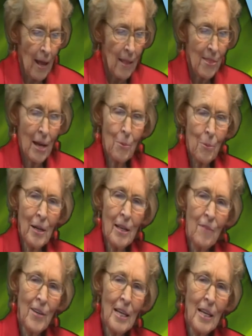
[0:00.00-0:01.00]
They were
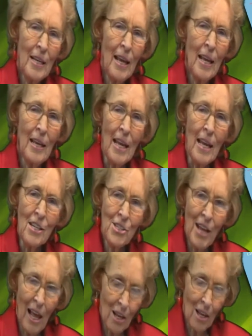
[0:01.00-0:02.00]
living in East
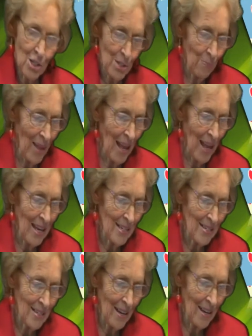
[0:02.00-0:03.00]
Dallas,
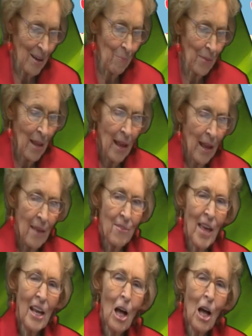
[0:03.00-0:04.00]
and
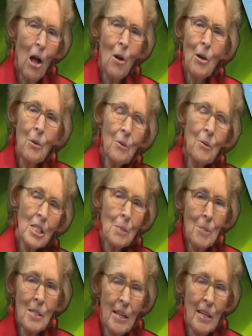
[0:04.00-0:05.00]
they called on
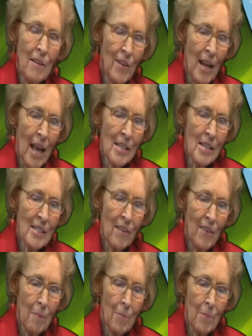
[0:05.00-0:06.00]
Christmas Eve and asked if
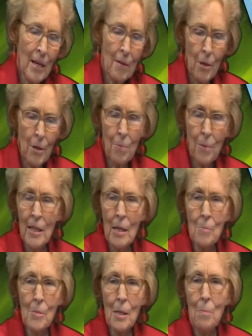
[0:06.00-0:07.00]
I would bring
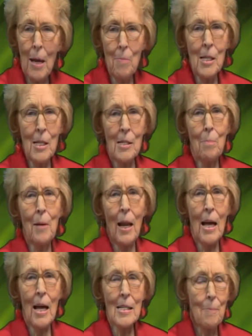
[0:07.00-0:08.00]
them some baby
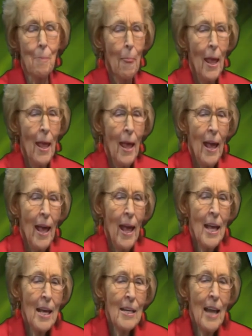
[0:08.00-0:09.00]
supplies.
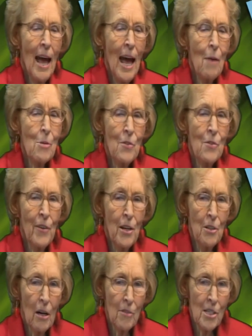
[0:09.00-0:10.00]
And I was very
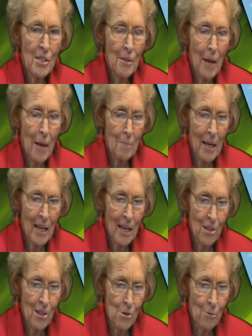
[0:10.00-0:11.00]
nervous about
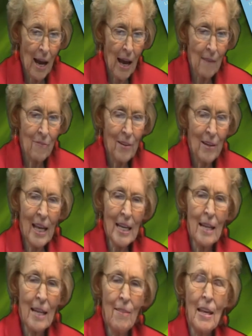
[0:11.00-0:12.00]
making the drive late
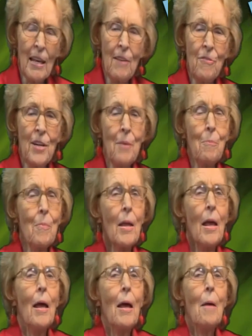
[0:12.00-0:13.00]
in the evening,
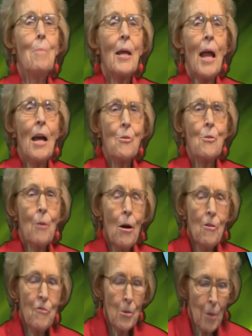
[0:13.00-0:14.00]
but I
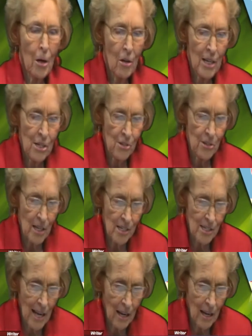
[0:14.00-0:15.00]
drove from Irving to
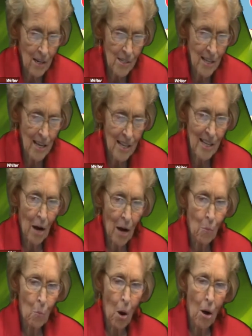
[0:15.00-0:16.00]
East Dallas, and as I
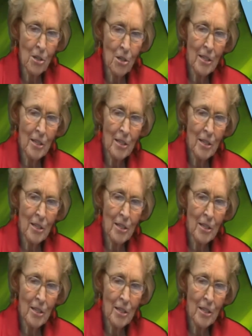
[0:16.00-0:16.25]
walked